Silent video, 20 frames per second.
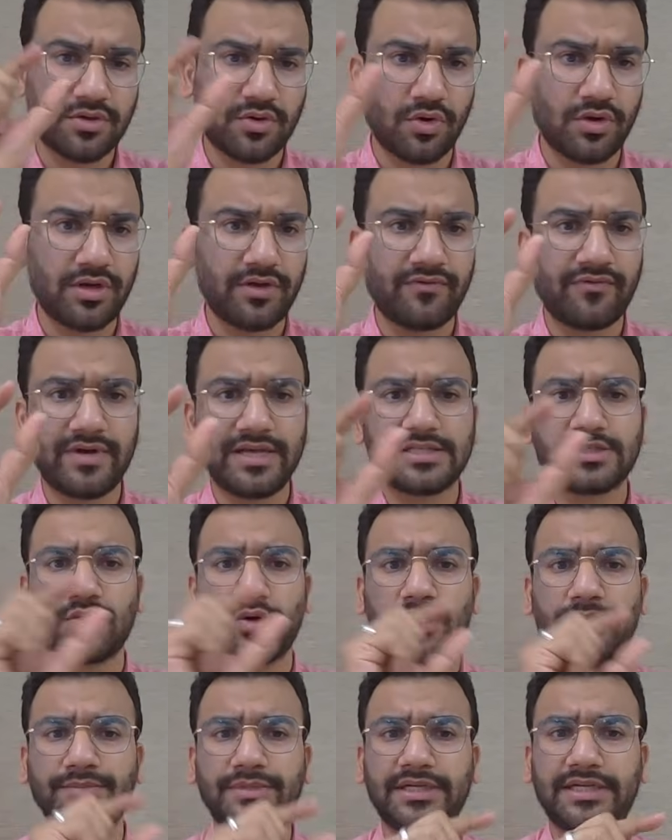column by
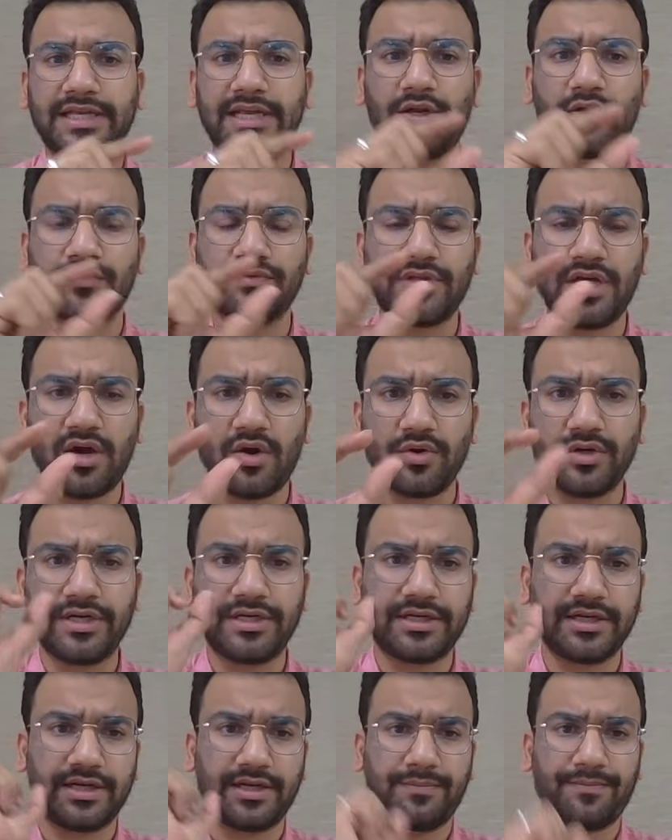column detail of the
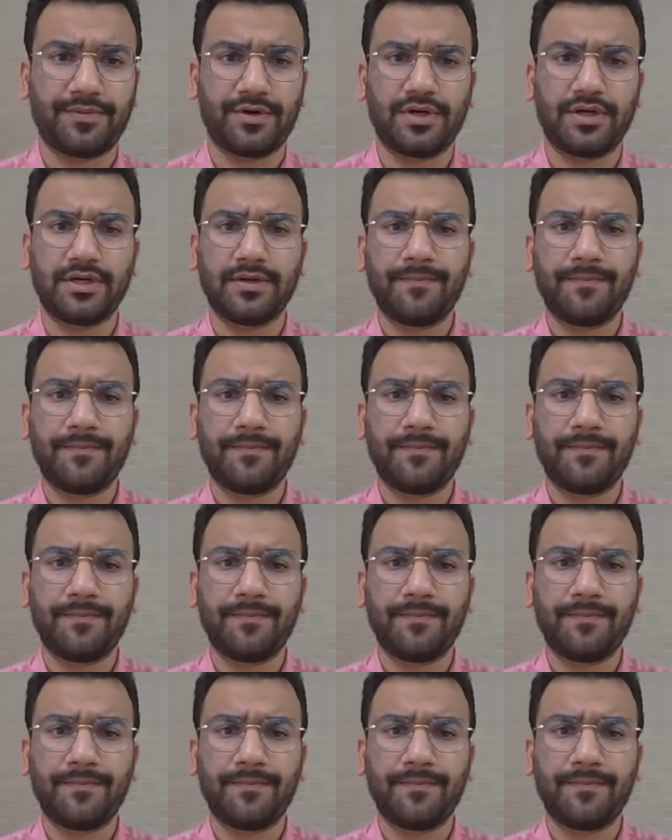auditor report.